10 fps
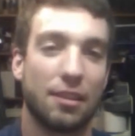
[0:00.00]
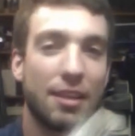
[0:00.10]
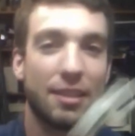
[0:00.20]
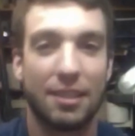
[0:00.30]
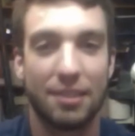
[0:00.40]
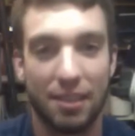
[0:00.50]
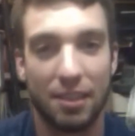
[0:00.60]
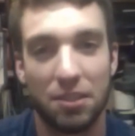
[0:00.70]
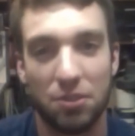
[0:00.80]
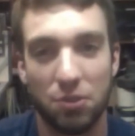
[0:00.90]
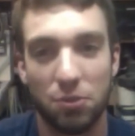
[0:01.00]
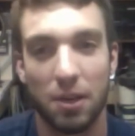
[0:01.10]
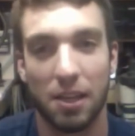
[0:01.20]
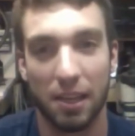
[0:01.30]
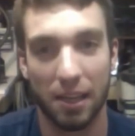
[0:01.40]
gonna do
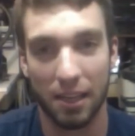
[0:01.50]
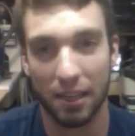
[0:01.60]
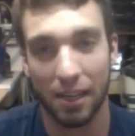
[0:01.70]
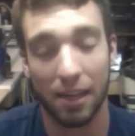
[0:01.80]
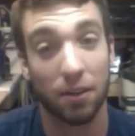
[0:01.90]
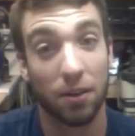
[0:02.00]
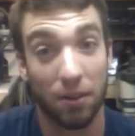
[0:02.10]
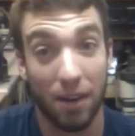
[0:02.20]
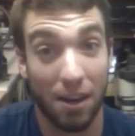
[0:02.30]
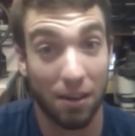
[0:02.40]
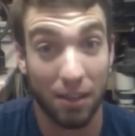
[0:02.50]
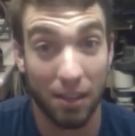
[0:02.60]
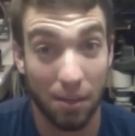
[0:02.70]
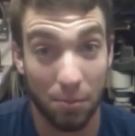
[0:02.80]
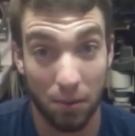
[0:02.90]
anything. It can't go around and
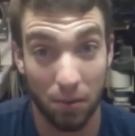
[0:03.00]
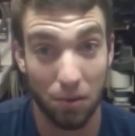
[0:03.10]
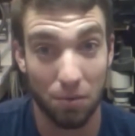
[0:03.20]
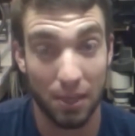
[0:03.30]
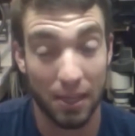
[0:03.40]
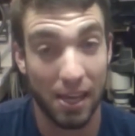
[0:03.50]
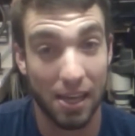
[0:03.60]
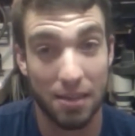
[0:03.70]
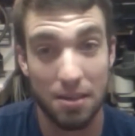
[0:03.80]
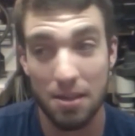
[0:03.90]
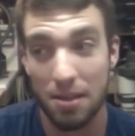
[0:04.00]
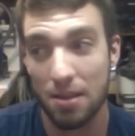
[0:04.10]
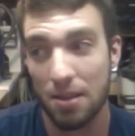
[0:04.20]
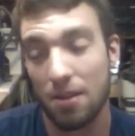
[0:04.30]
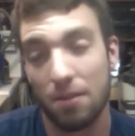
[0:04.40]
clean up your room. It can't
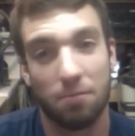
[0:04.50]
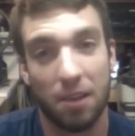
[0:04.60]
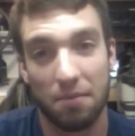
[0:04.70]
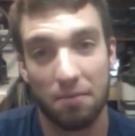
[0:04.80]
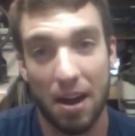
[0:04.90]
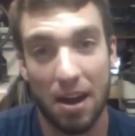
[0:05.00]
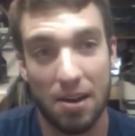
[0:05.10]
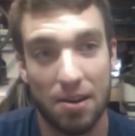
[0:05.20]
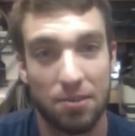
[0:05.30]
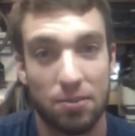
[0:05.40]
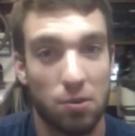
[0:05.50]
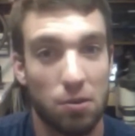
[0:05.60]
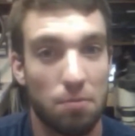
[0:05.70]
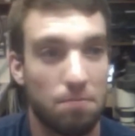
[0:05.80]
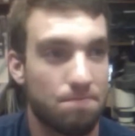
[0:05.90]
fight fires
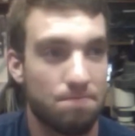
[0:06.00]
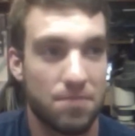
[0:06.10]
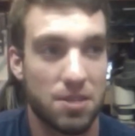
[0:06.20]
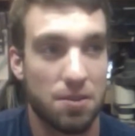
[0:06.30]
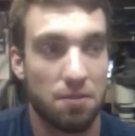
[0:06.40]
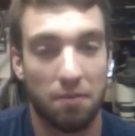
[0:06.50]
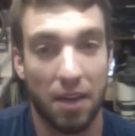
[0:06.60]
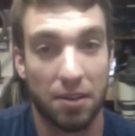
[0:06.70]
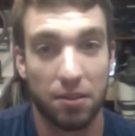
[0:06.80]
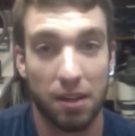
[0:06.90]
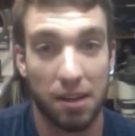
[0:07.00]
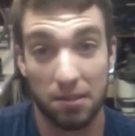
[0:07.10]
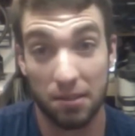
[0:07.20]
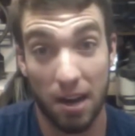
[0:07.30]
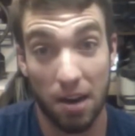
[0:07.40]
or find your
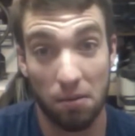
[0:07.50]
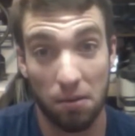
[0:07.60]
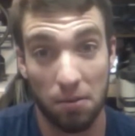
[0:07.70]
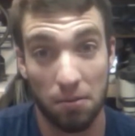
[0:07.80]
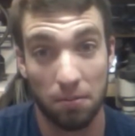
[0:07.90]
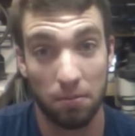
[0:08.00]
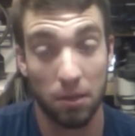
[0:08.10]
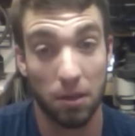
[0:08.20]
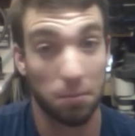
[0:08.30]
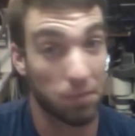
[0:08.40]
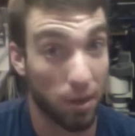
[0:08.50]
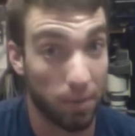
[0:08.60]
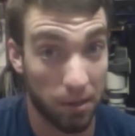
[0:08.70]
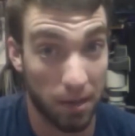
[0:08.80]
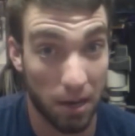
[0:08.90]
lost dog. Sorry
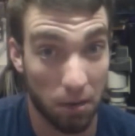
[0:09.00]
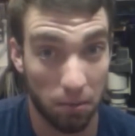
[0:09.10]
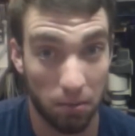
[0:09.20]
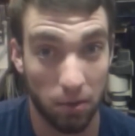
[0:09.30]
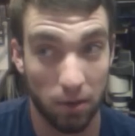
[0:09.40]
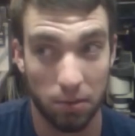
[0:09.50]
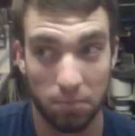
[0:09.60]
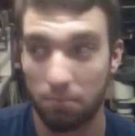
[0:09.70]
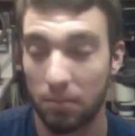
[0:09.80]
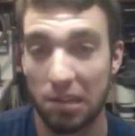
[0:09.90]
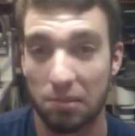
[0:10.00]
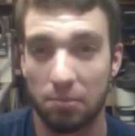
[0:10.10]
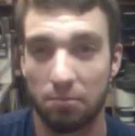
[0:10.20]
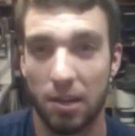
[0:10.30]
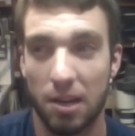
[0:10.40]
about your dog, whoever's
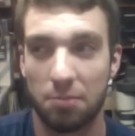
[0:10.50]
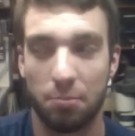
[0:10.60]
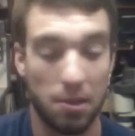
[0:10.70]
dog's lost,